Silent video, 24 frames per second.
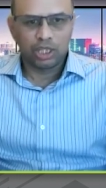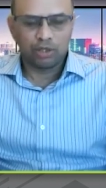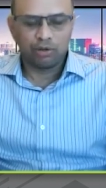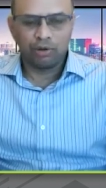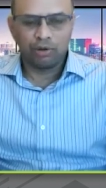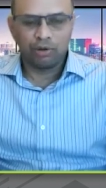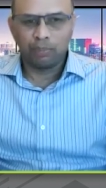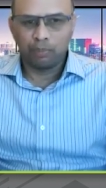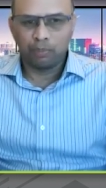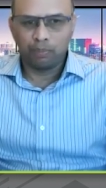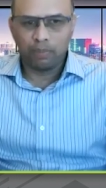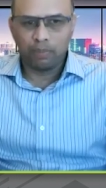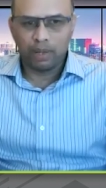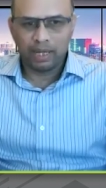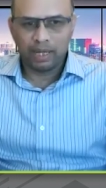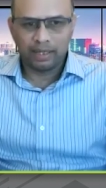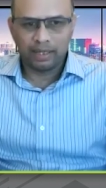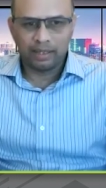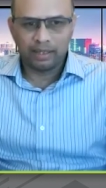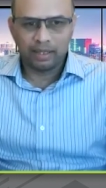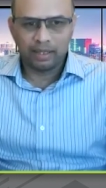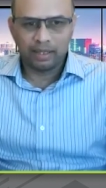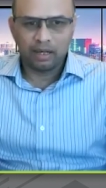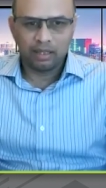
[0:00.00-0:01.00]
So we plug
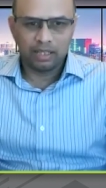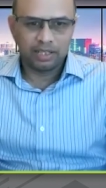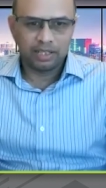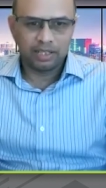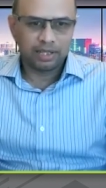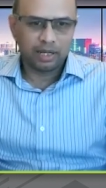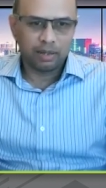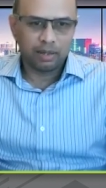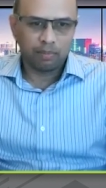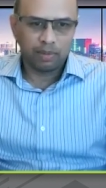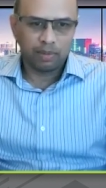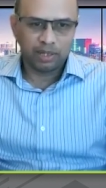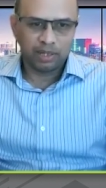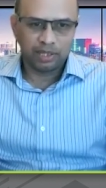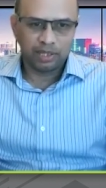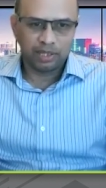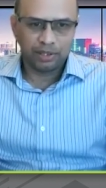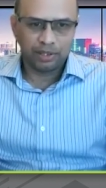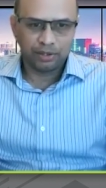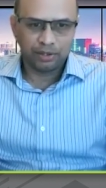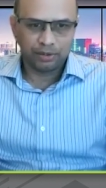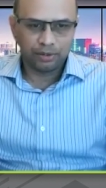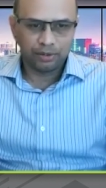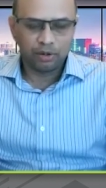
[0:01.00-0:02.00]
in all these numbers
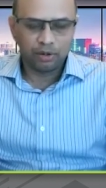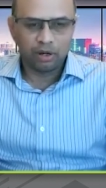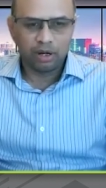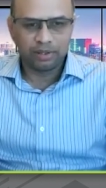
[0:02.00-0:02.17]
into, you know,